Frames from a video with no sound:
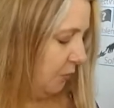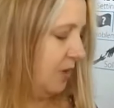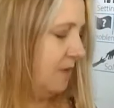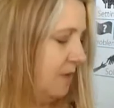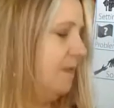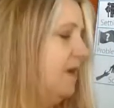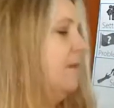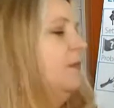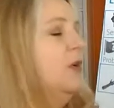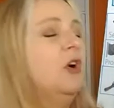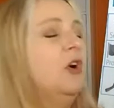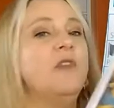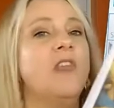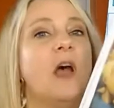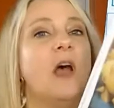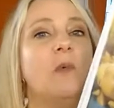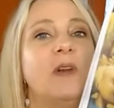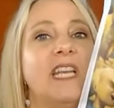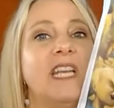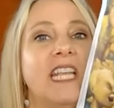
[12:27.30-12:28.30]
Remember
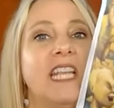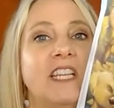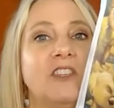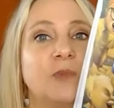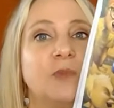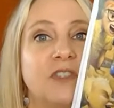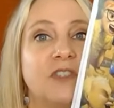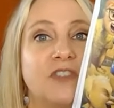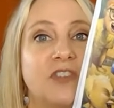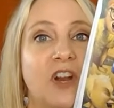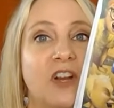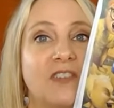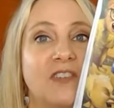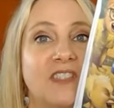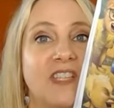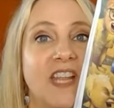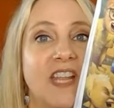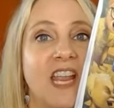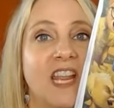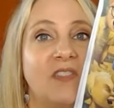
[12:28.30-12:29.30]
that when kids would start
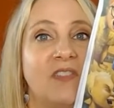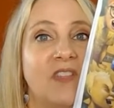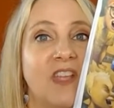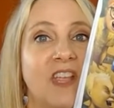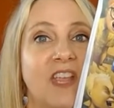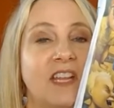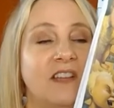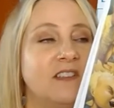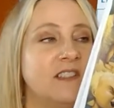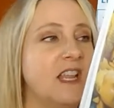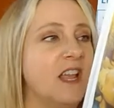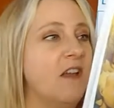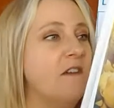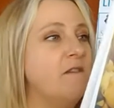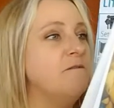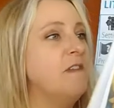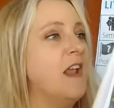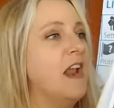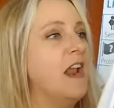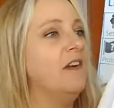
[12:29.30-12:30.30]
saying things,
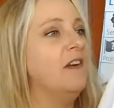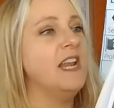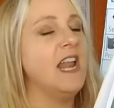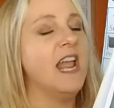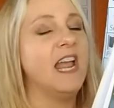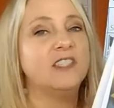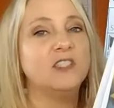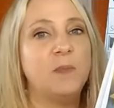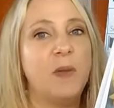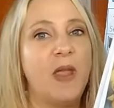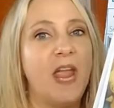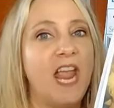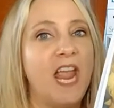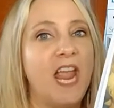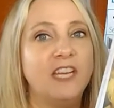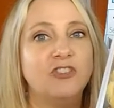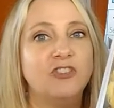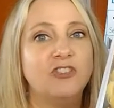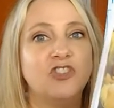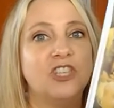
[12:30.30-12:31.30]
the very next
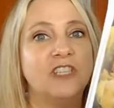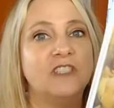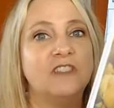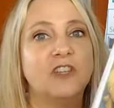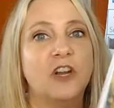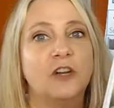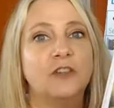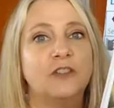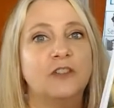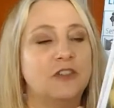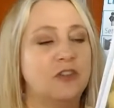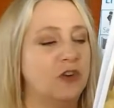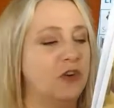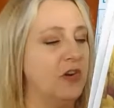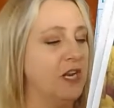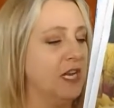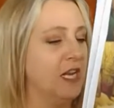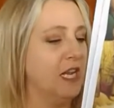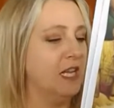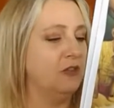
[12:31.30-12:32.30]
page, she starts
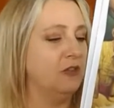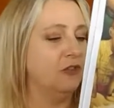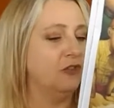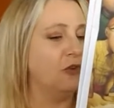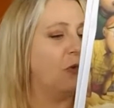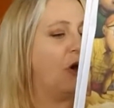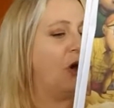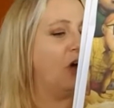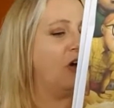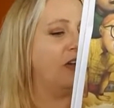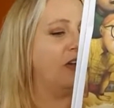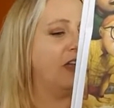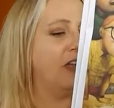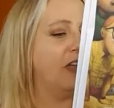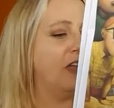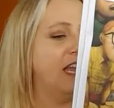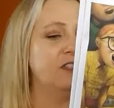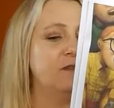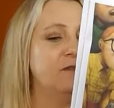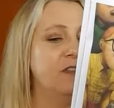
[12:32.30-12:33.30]
turning into all
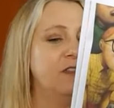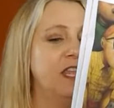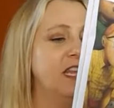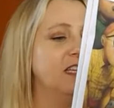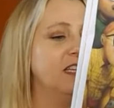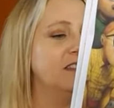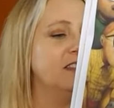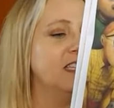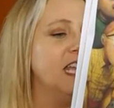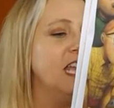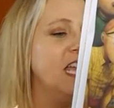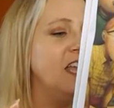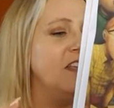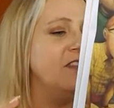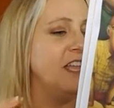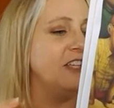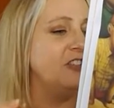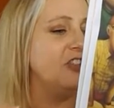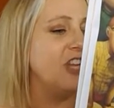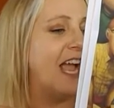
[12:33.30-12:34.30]
kinds of things.
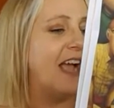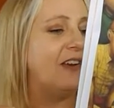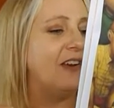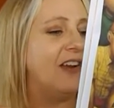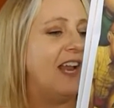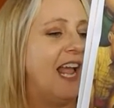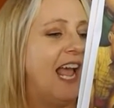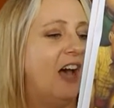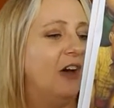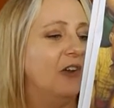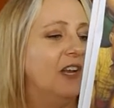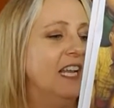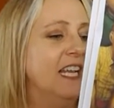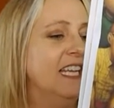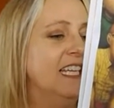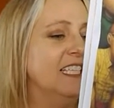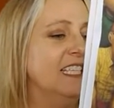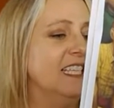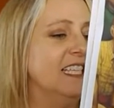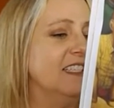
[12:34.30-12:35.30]
They shouted out,
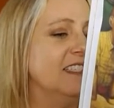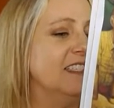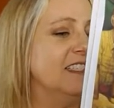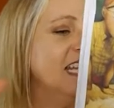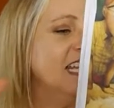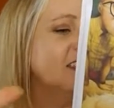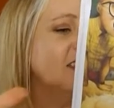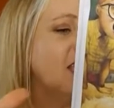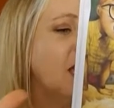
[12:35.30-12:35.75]
see